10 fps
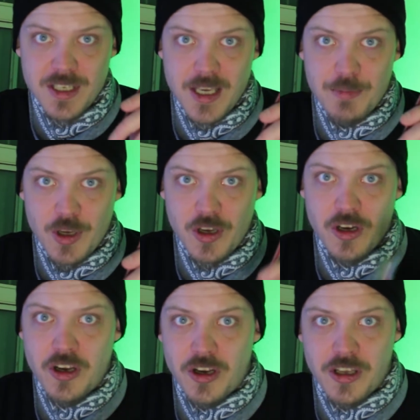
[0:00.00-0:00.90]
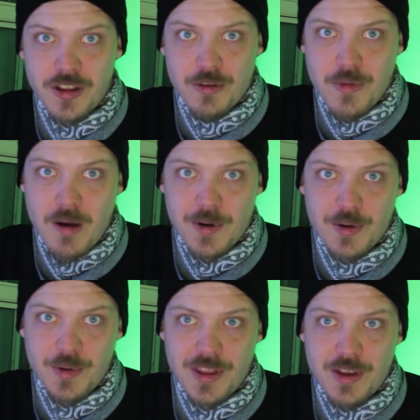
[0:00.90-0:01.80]
to keep a good cooking
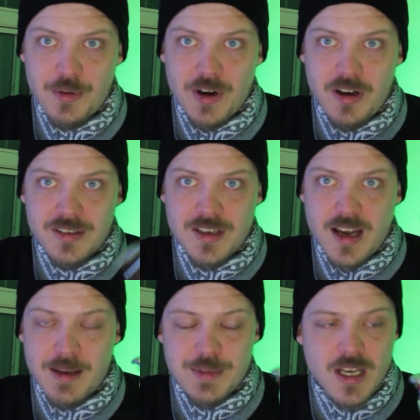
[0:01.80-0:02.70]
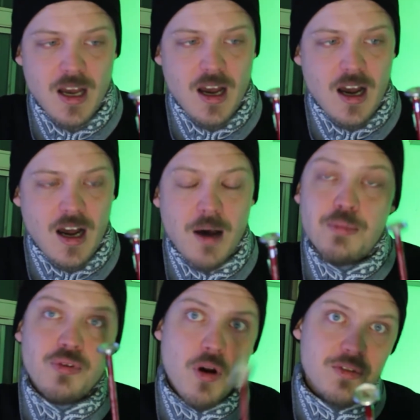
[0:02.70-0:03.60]
thermometer with you at all times. Uh,
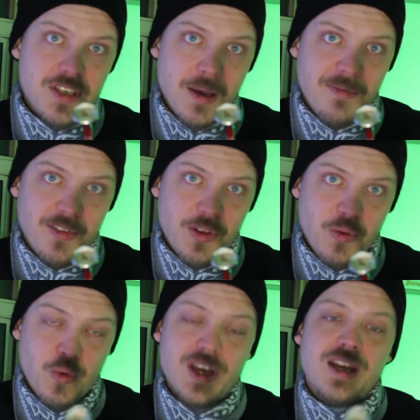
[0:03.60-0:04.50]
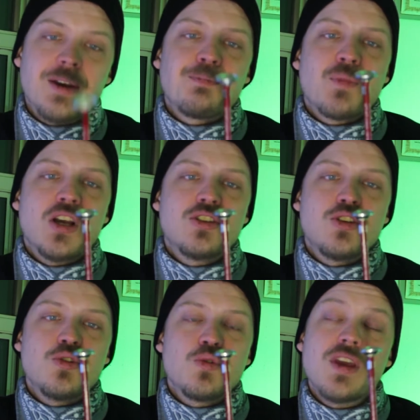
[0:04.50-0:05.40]
pro tip for the week,
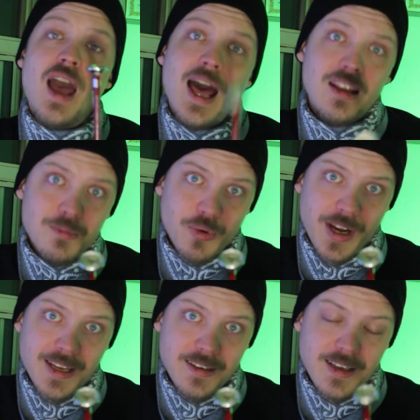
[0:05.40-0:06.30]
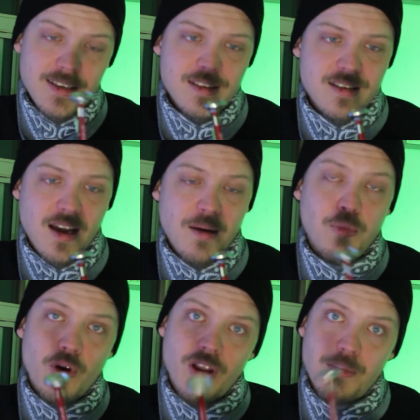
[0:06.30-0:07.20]
to calibrate this, uh,
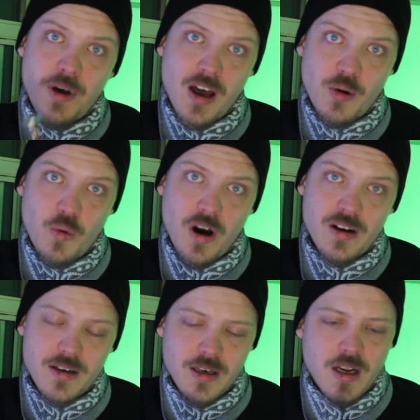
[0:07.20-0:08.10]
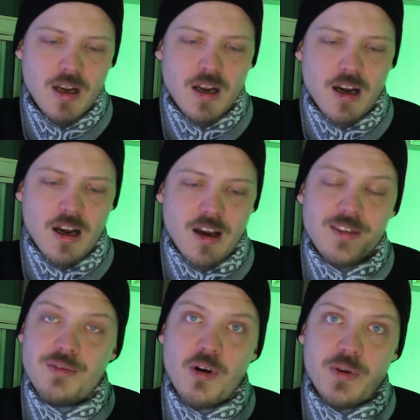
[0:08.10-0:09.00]
boil a pot of water, uh,
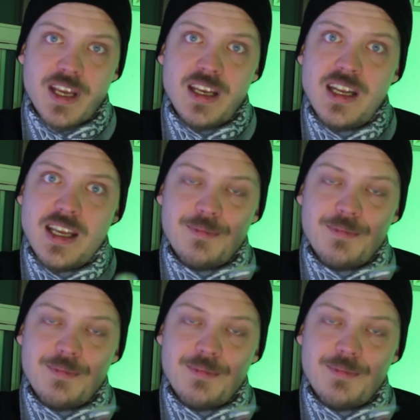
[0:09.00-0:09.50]
throw it in,